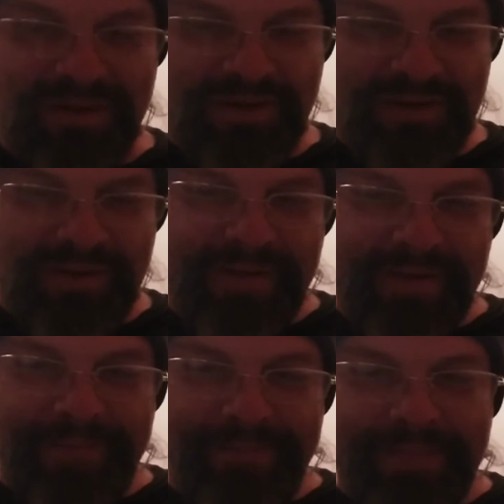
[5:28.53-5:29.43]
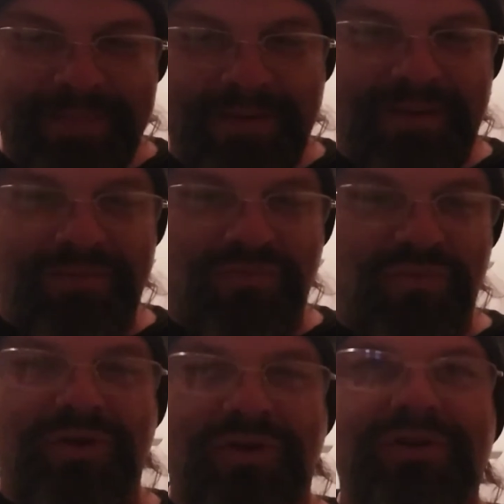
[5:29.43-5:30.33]
He'll put the phone up and you
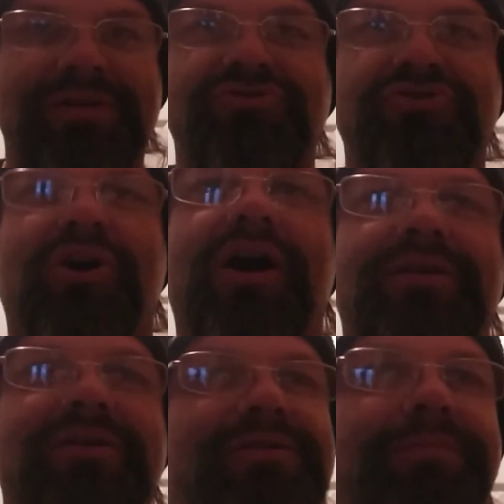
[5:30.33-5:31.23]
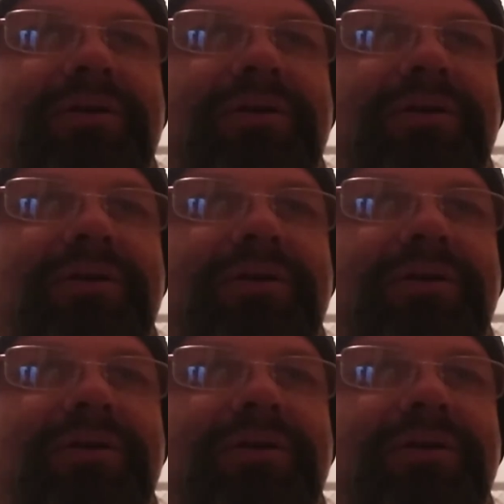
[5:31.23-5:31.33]
see her in the background.